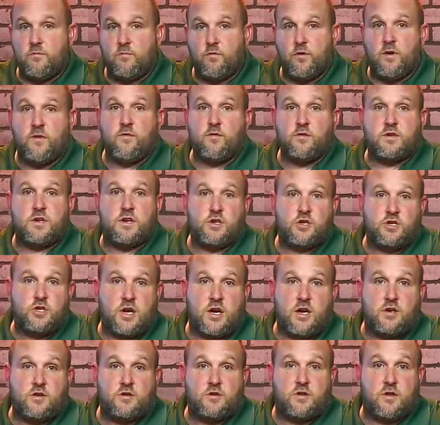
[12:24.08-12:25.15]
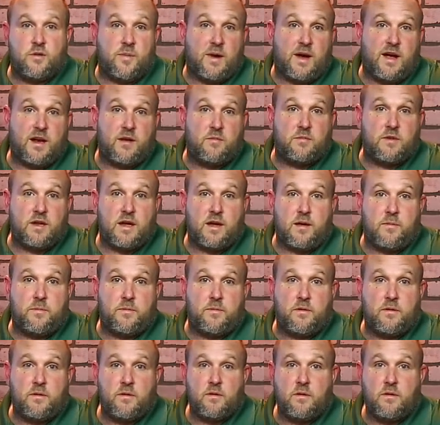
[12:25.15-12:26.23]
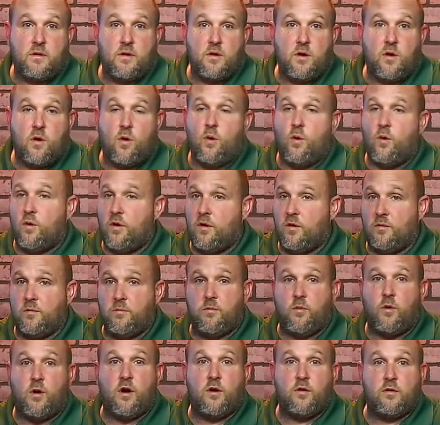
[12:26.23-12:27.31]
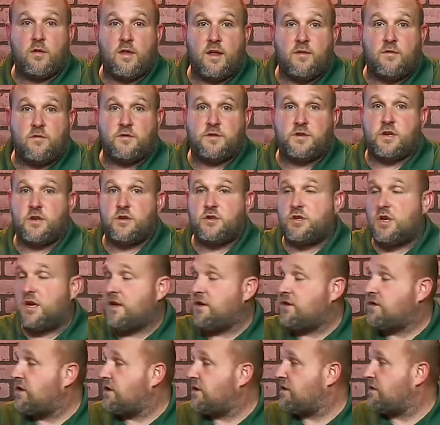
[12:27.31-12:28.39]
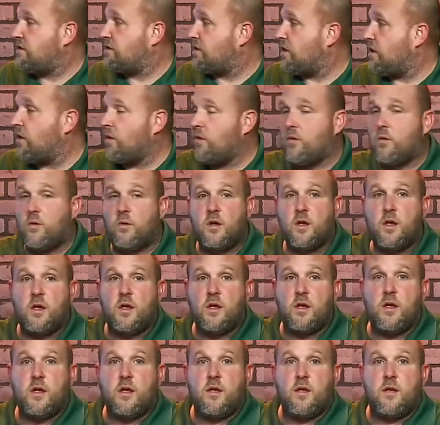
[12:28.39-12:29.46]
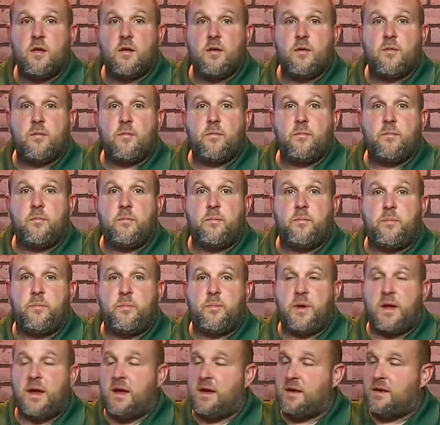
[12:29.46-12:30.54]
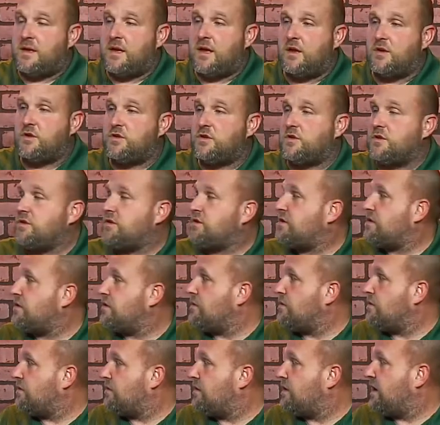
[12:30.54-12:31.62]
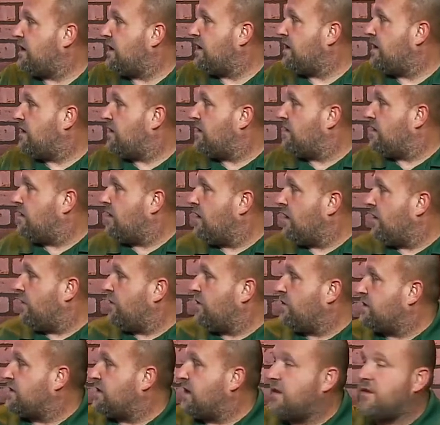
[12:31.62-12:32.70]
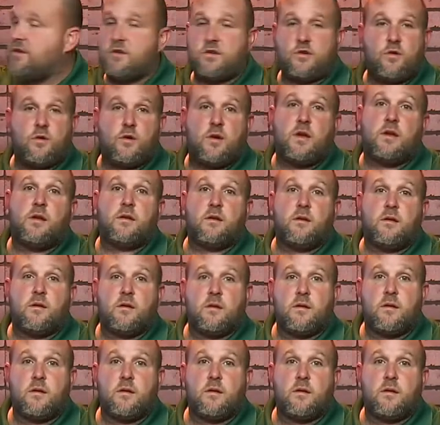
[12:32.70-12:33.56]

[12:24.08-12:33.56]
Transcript: rivers can change the bottom depth or water levels can change it. So pay attention to the numbers on the screen.